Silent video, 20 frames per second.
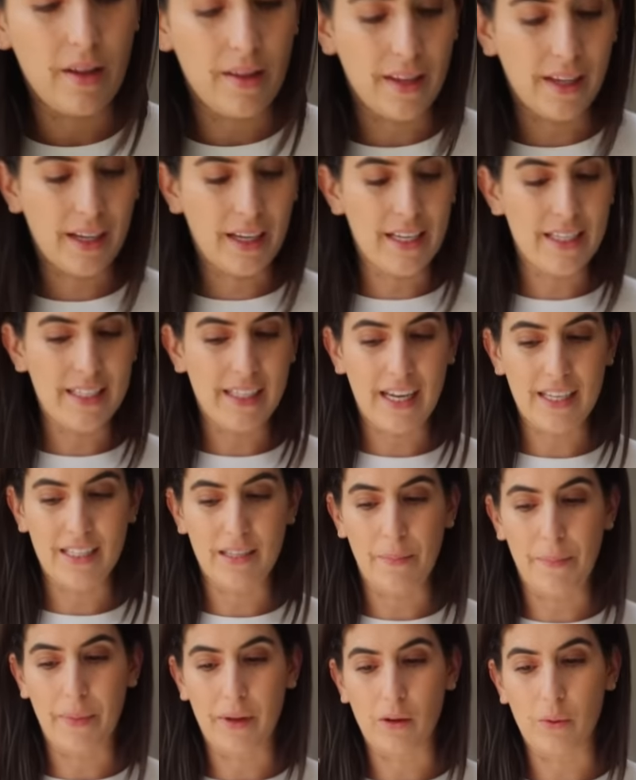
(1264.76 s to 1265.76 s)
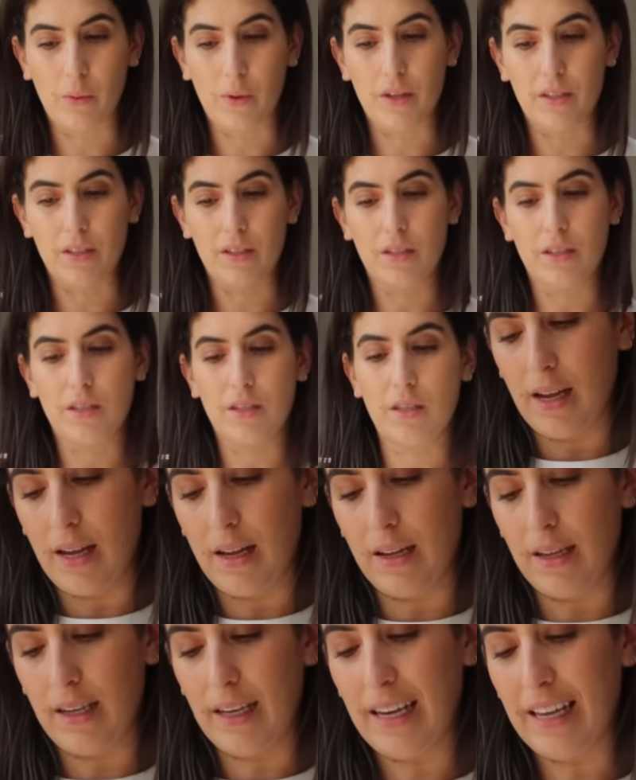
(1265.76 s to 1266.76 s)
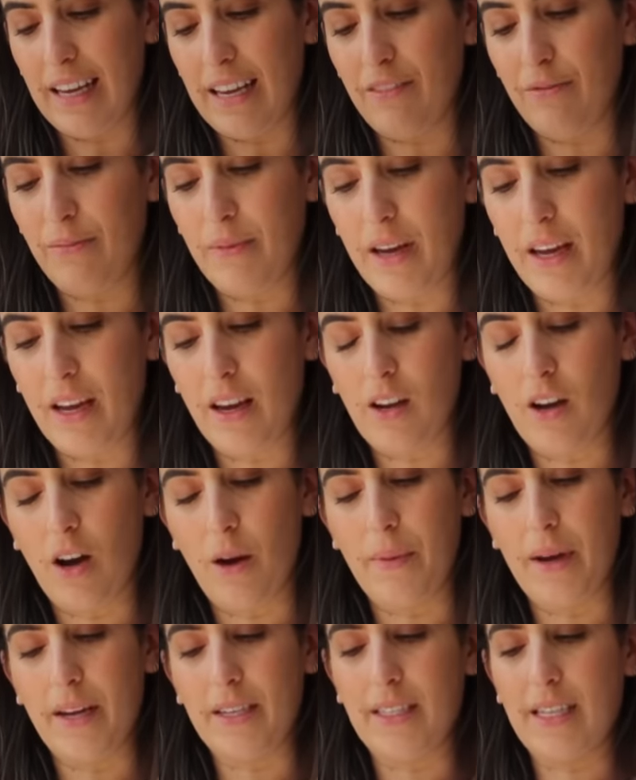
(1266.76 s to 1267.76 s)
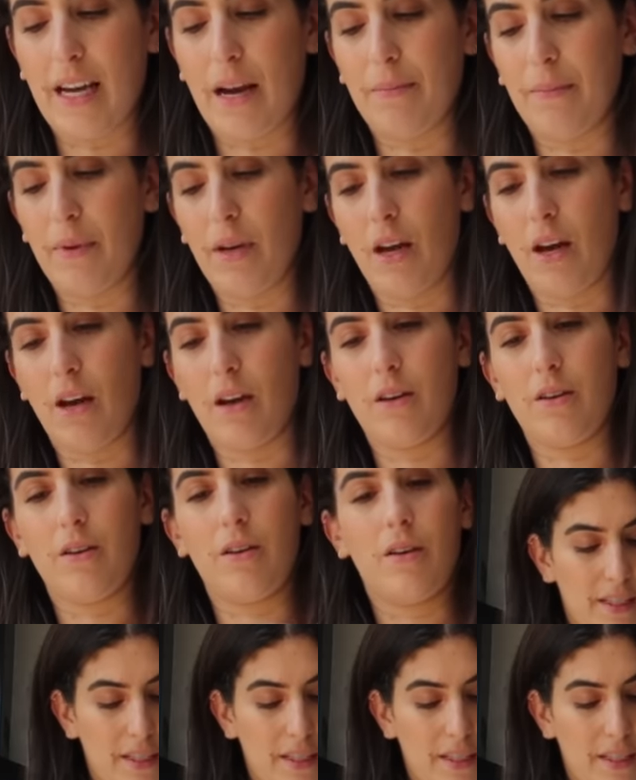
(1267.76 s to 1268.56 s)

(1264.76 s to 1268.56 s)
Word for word: think I need to get some bigger ones. Leave me a comment down below